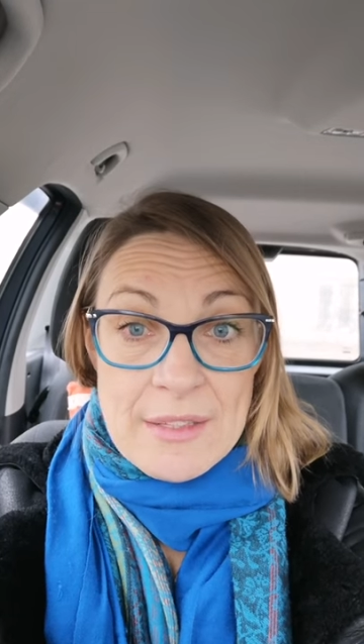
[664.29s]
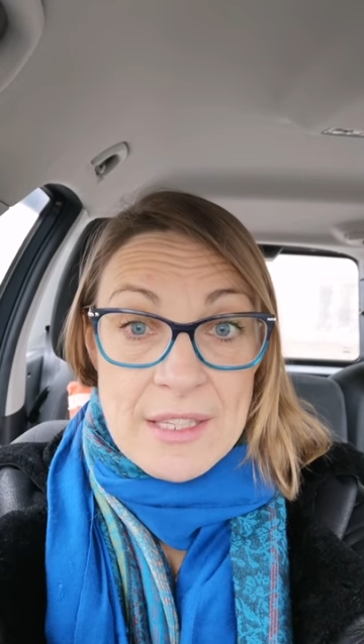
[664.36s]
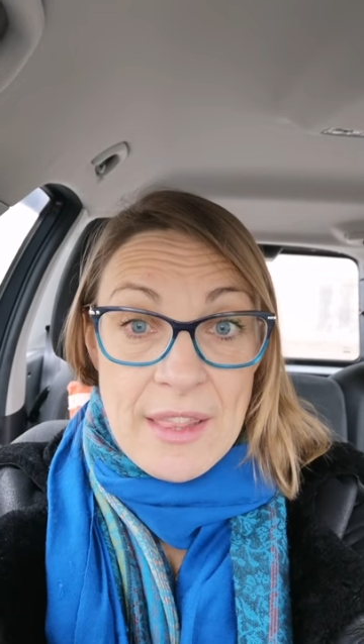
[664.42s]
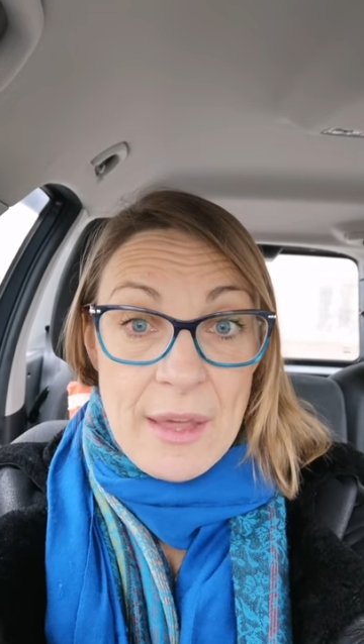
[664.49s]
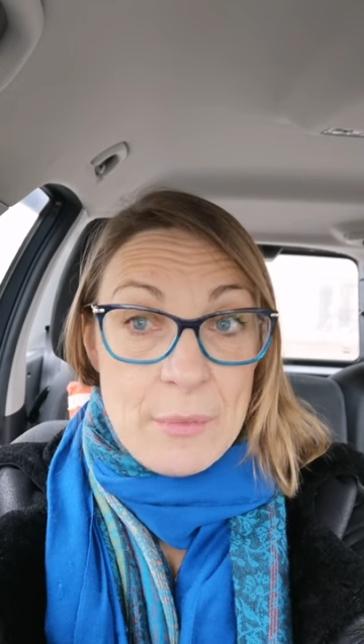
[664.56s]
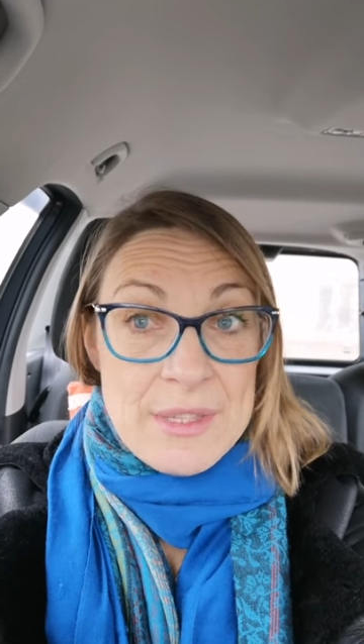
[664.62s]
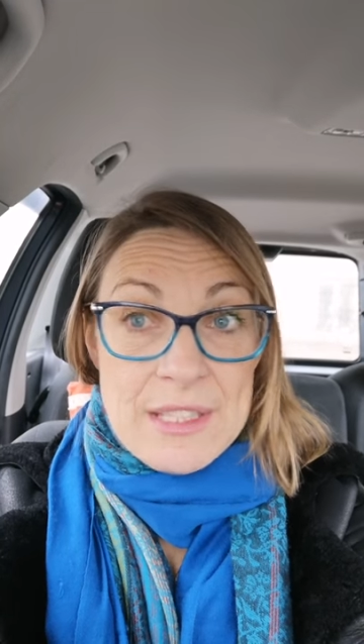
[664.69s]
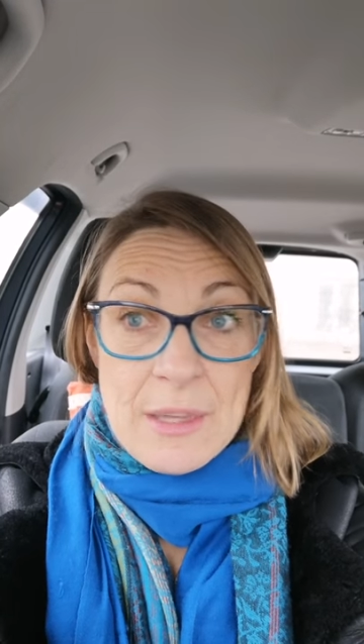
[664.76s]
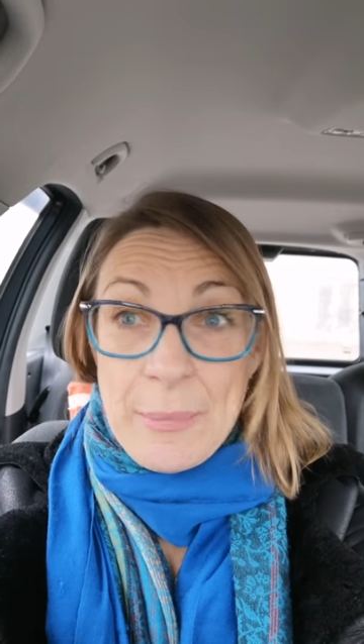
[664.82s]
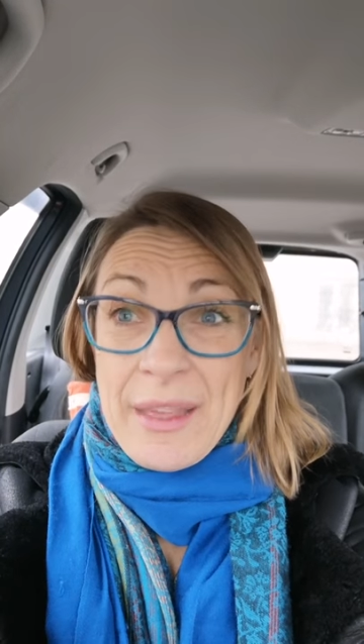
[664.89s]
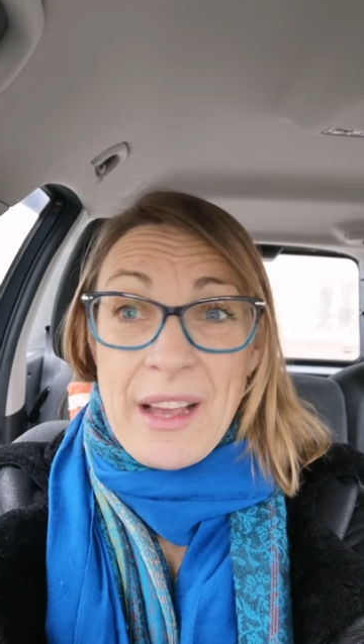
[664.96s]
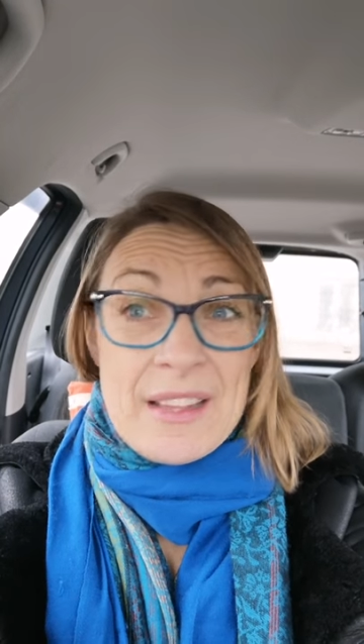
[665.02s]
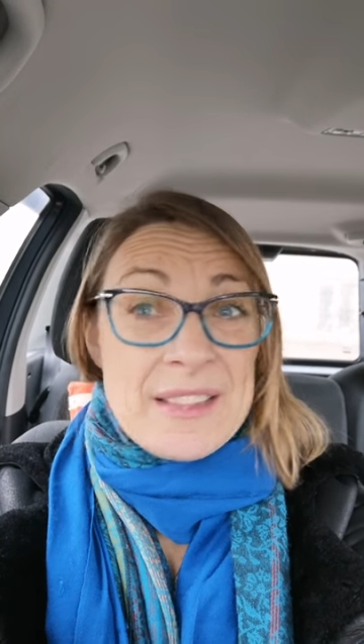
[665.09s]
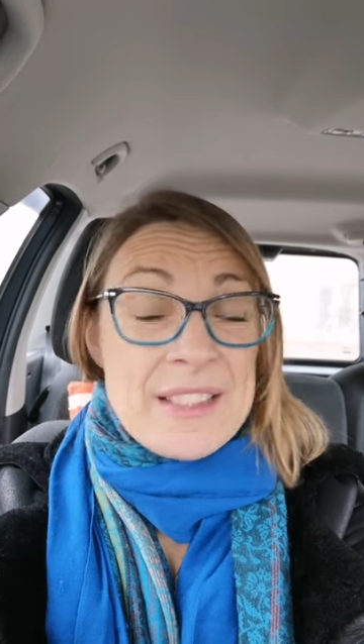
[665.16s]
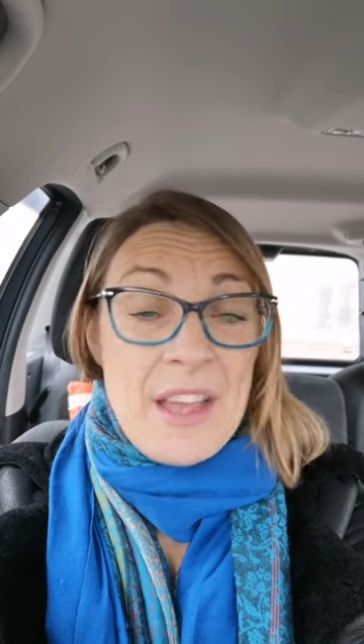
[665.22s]
So that was
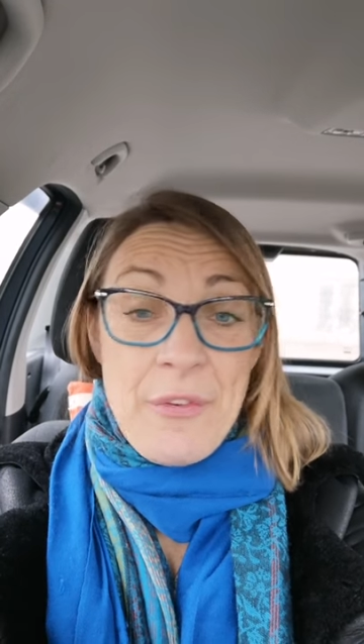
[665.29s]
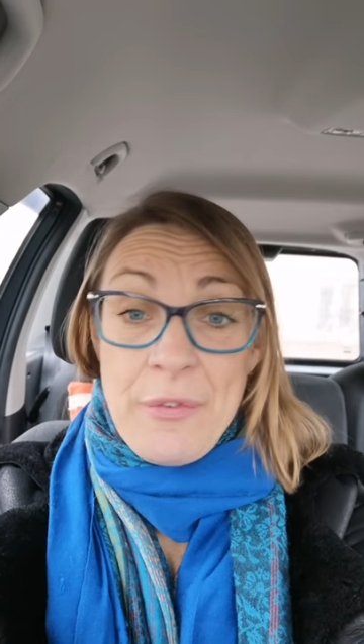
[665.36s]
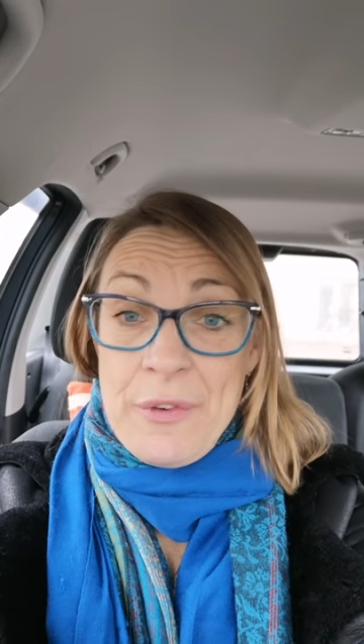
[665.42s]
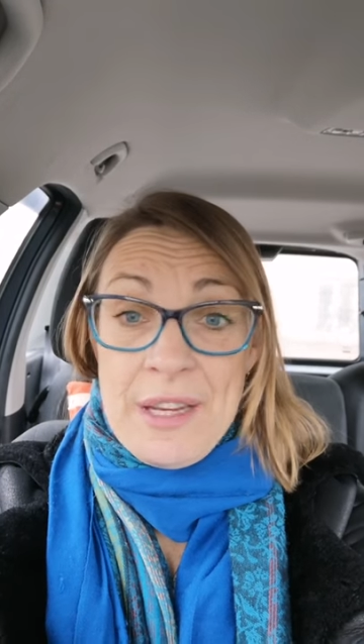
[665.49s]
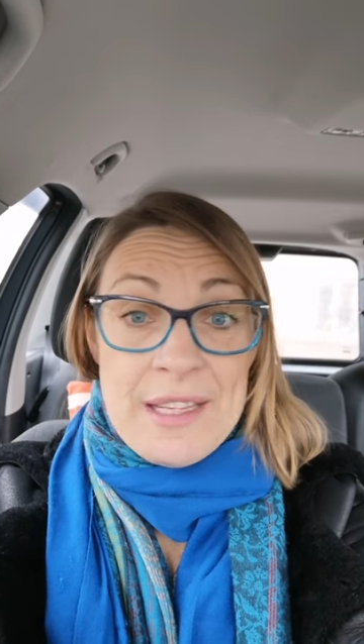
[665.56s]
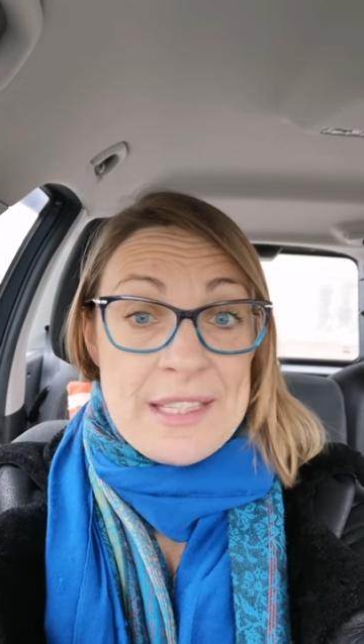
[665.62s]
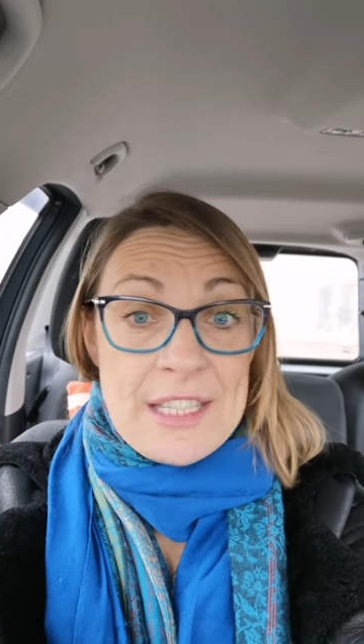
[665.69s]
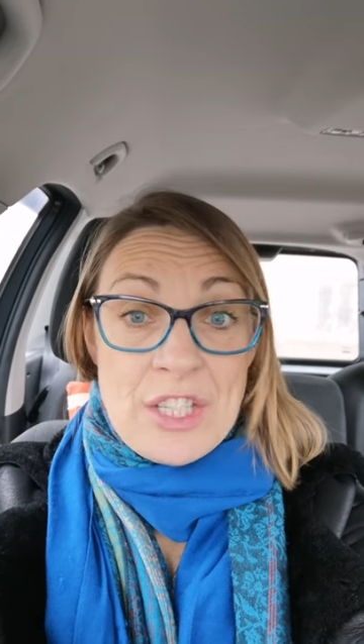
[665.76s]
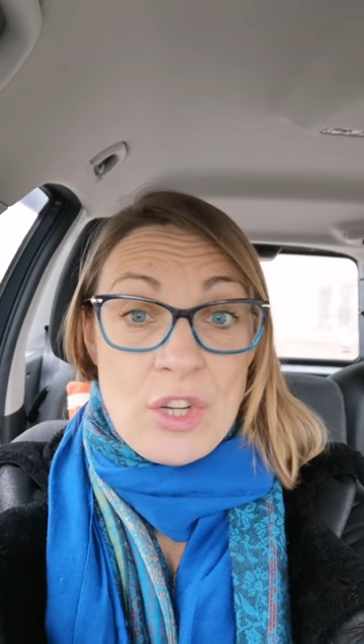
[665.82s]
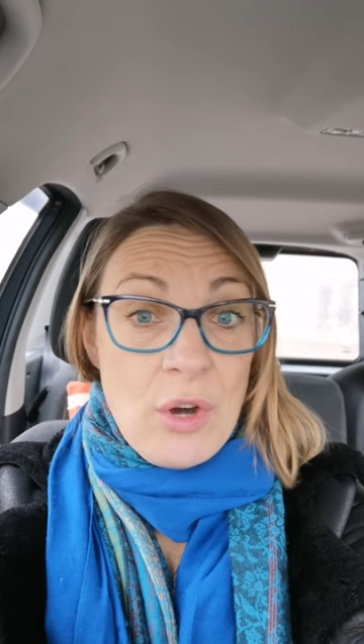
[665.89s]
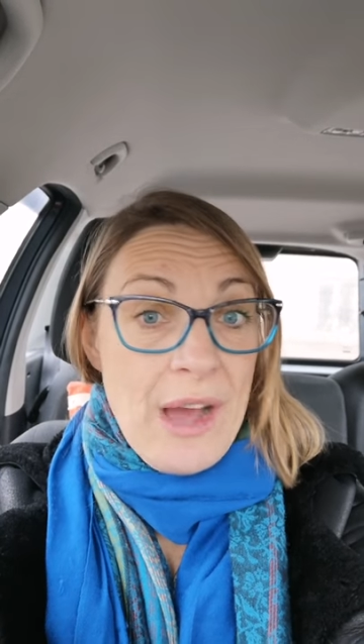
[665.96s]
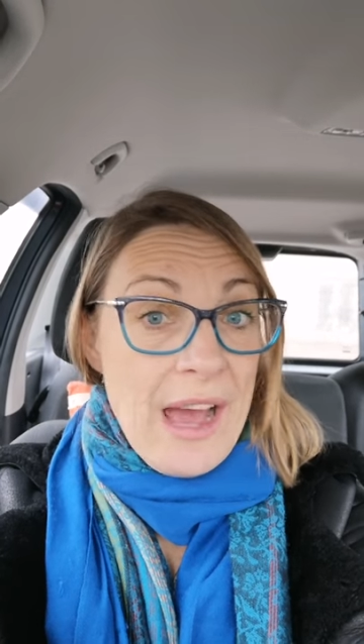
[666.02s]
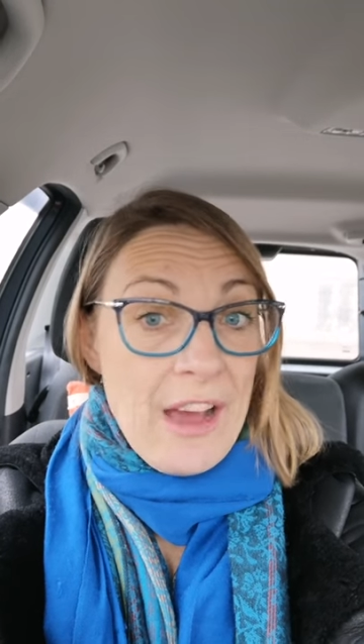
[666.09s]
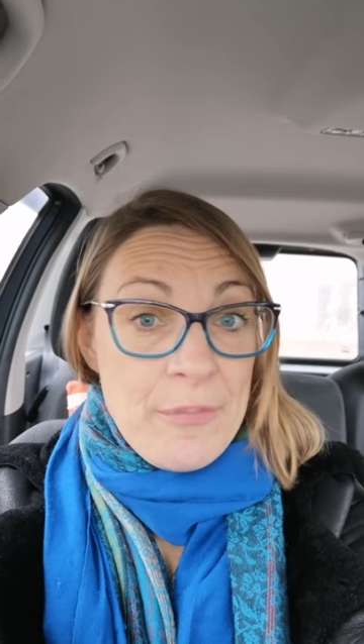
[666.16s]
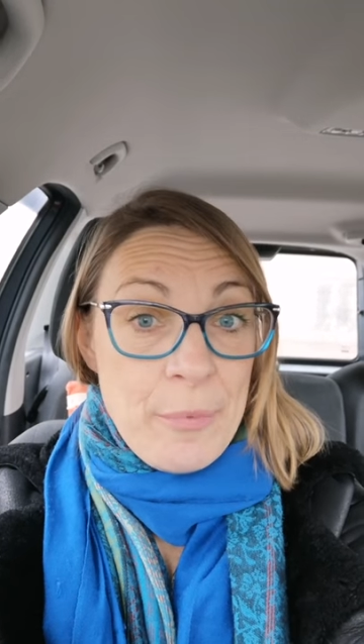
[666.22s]
something I definitely did
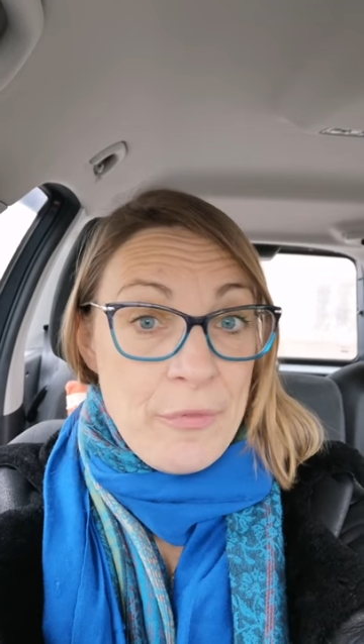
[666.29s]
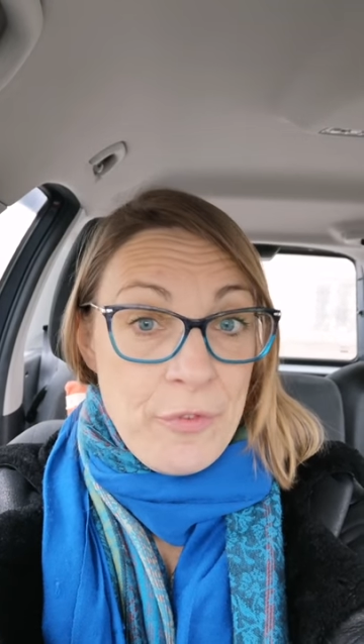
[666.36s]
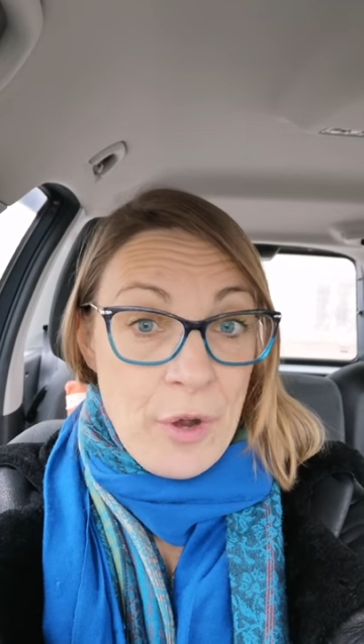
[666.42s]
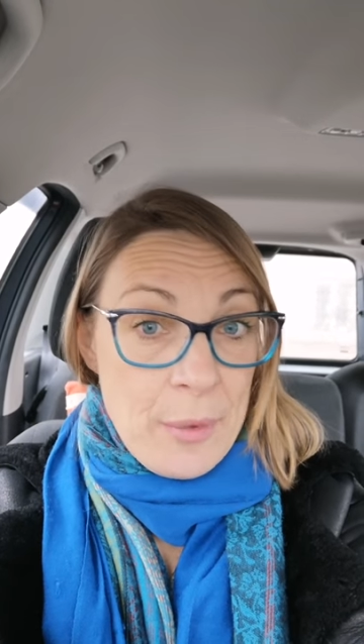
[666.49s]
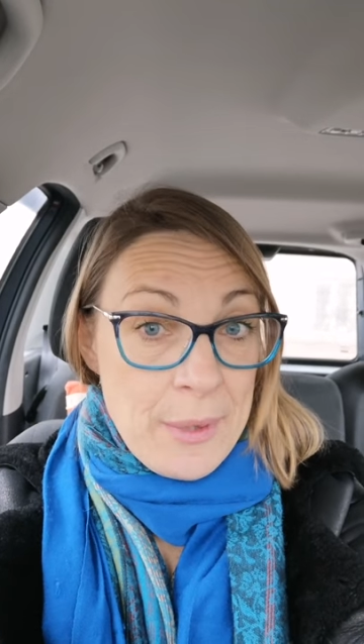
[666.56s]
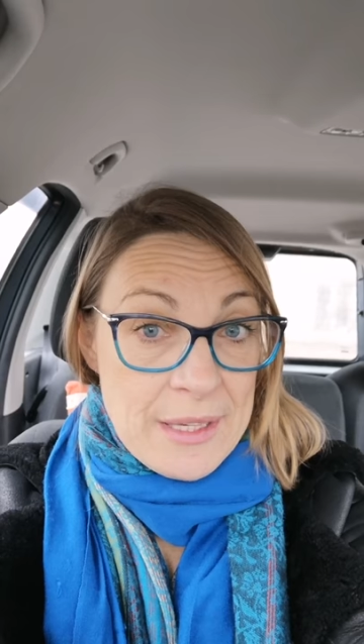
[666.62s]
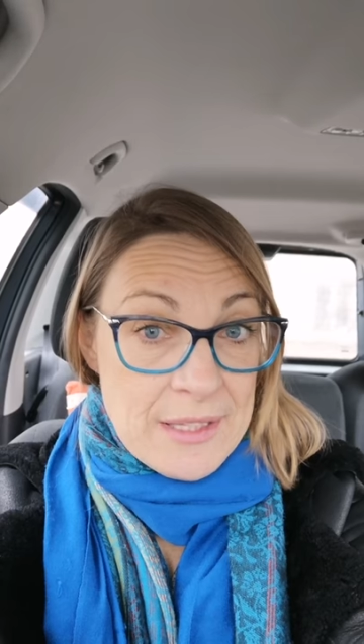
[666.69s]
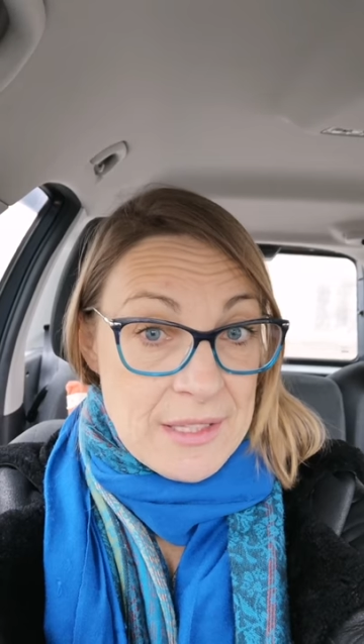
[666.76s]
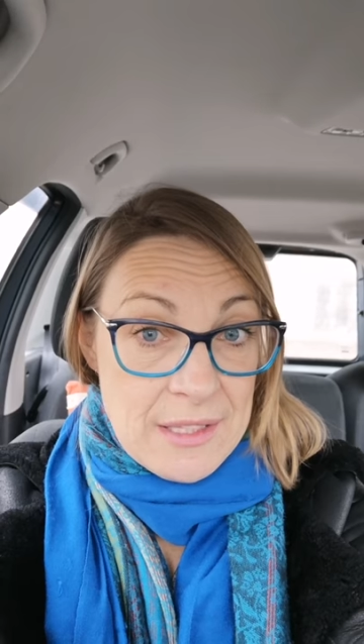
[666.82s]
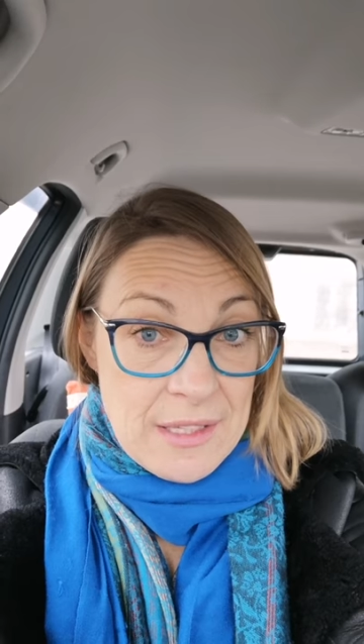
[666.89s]
not have before I went